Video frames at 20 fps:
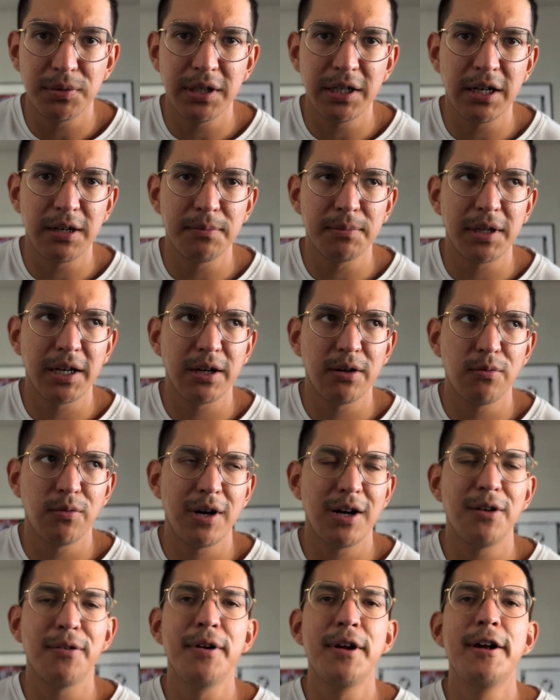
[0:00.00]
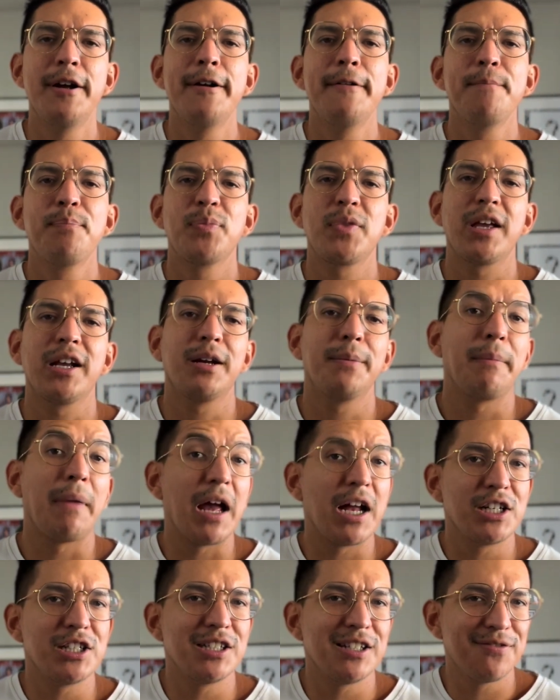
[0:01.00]
And I'm like, wow,
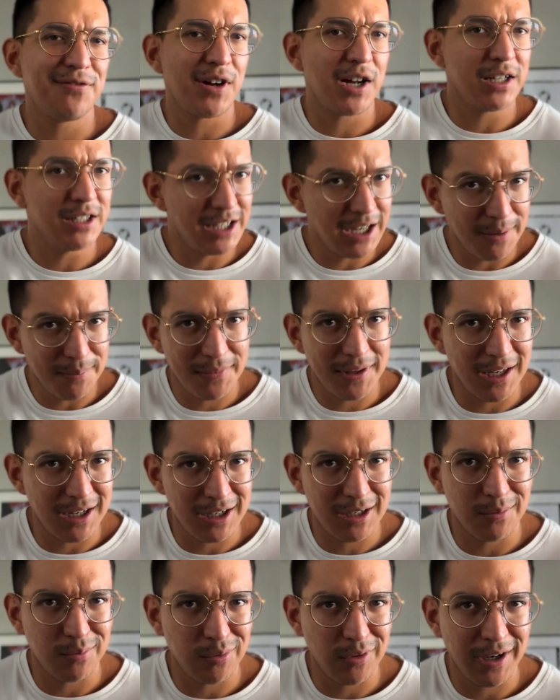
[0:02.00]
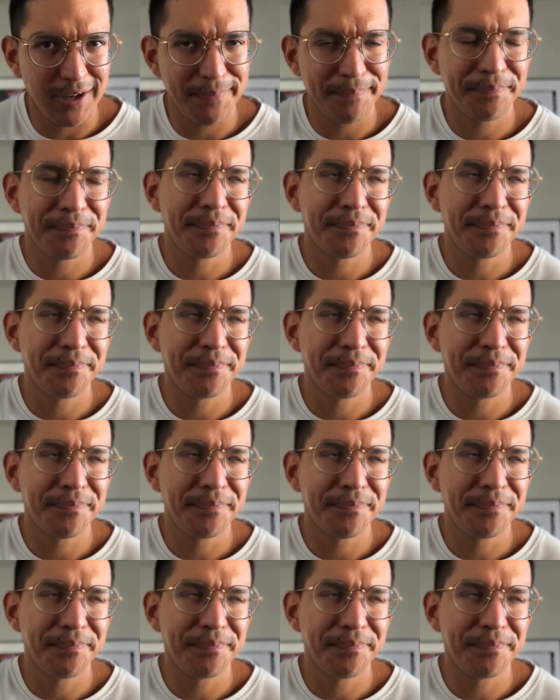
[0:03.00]
imagine if I kept that up, right?